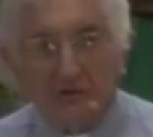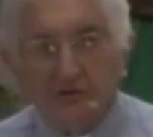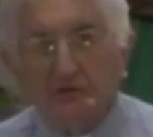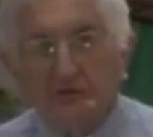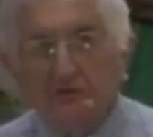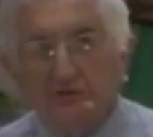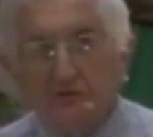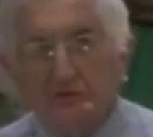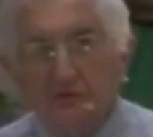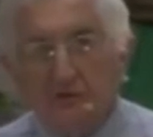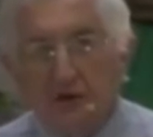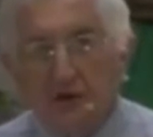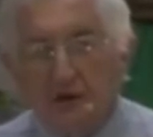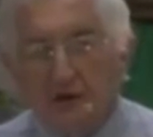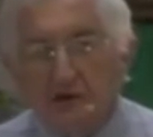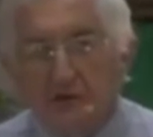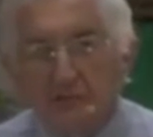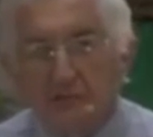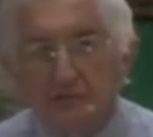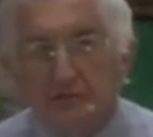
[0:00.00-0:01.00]
the
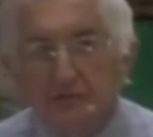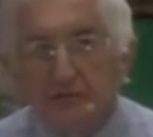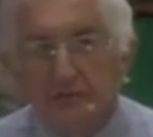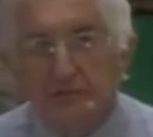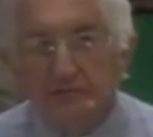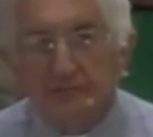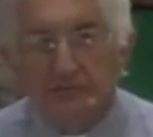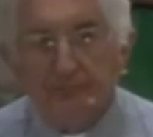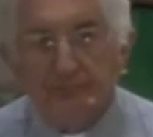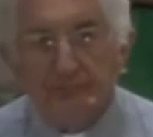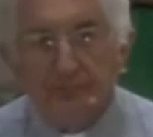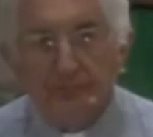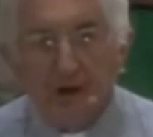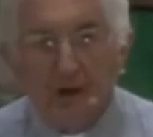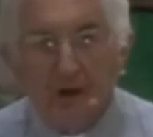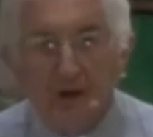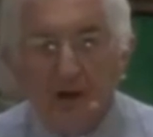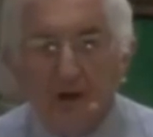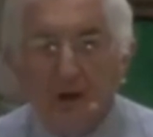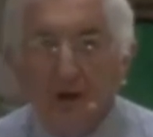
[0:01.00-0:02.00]
scribes?
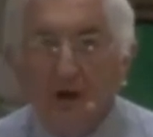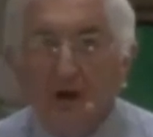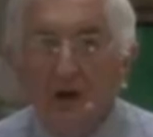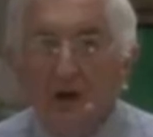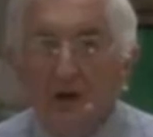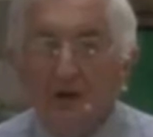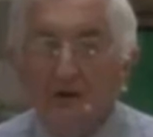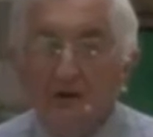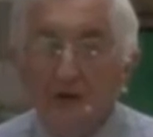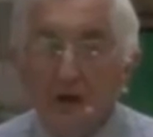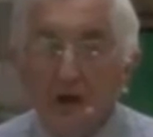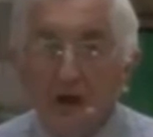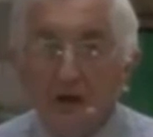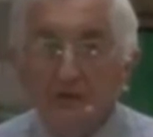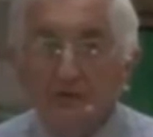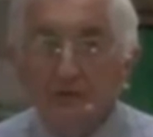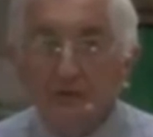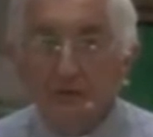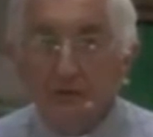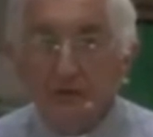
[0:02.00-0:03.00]
And the
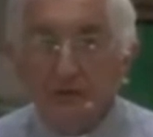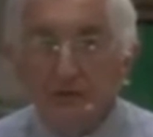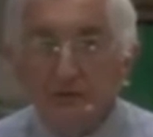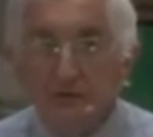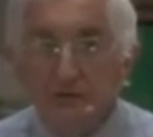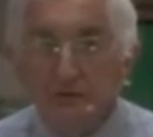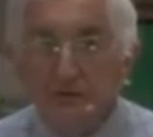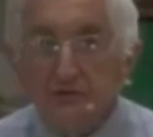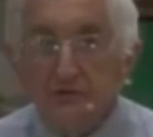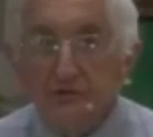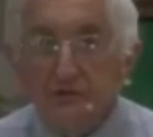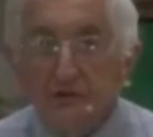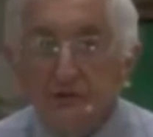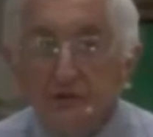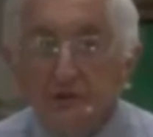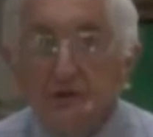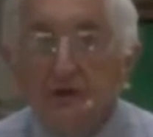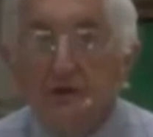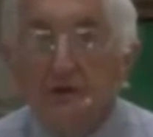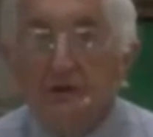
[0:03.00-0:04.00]
answer is,
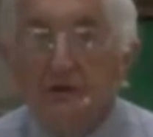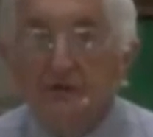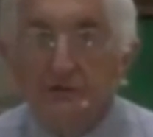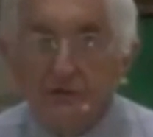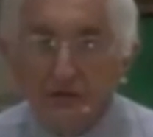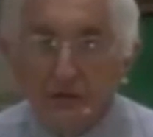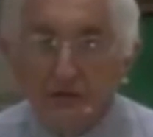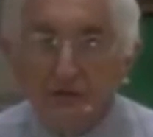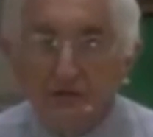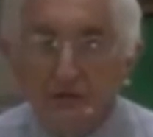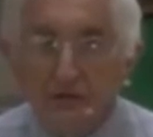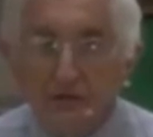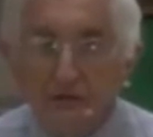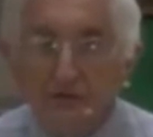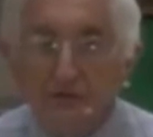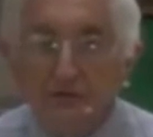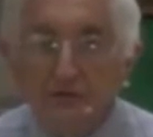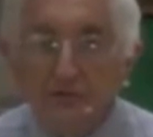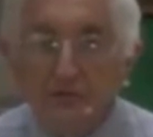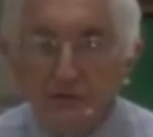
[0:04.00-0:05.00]
Jesus
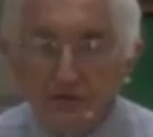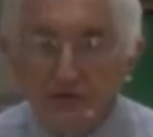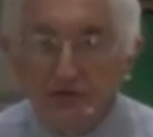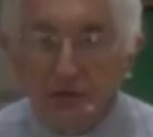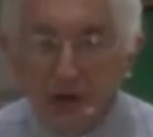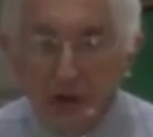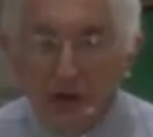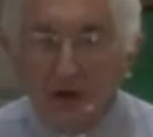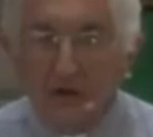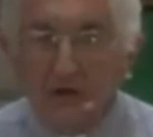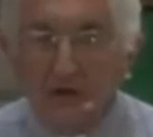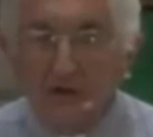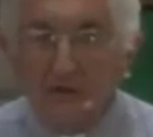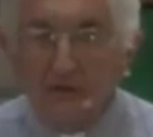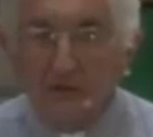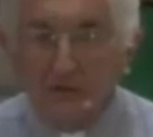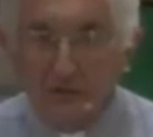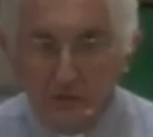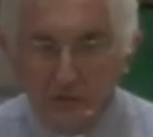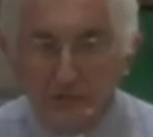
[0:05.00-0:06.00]
was not
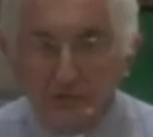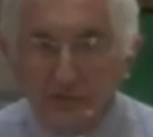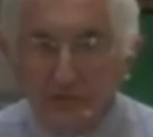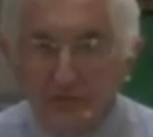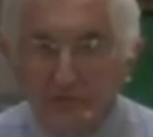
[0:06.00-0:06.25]
stupid.